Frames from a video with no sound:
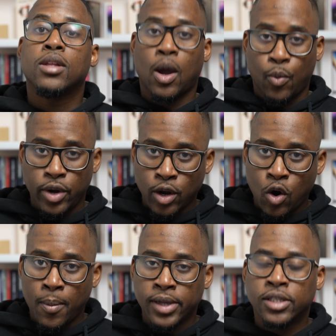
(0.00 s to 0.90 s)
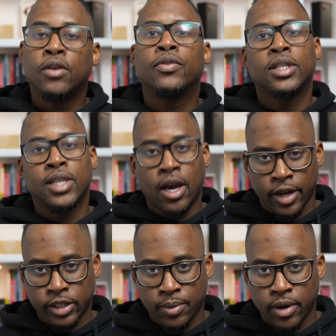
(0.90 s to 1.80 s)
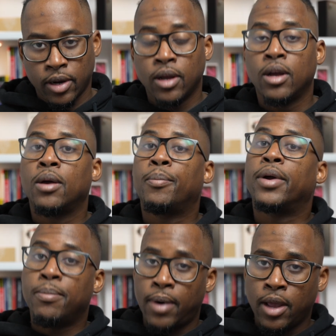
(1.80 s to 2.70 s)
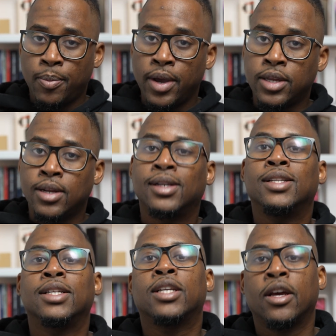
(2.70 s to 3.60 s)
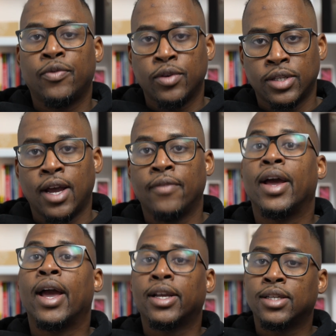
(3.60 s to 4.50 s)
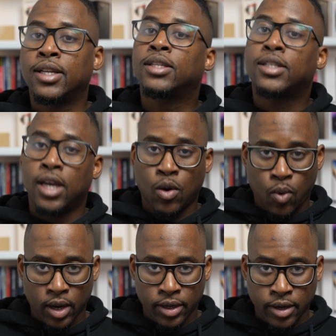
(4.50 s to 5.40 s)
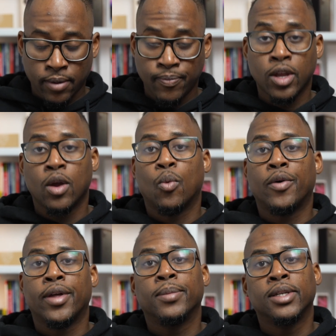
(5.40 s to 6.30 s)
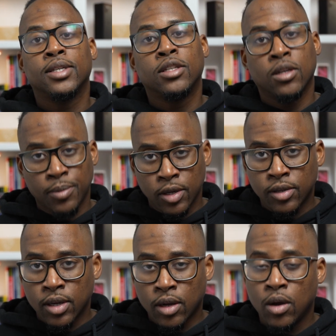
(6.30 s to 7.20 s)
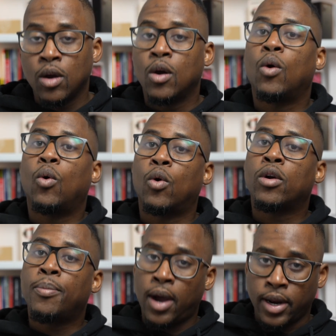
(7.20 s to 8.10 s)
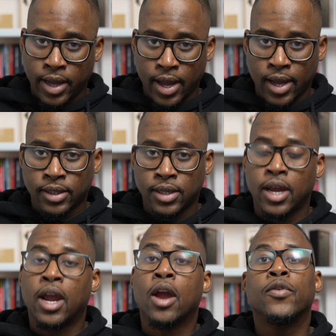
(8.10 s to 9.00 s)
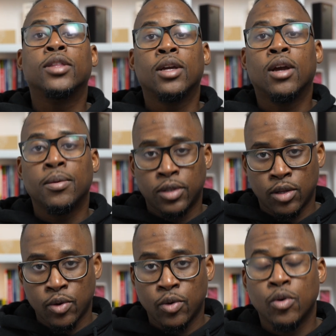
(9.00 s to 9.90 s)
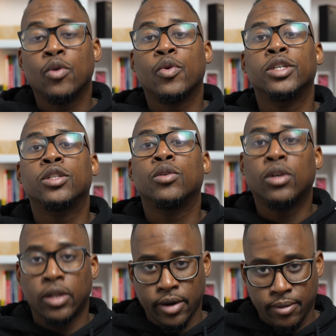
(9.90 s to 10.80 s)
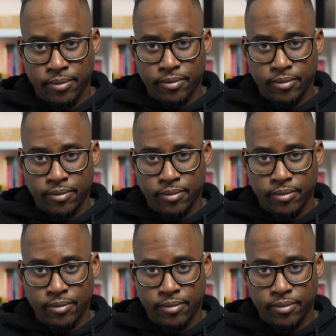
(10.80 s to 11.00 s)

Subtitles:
I wouldn't call myself a sound expert, but in my opinion, these headphones have excellent sound quality. Whether I'm listening to music or a podcast, everything comes through crystal clear.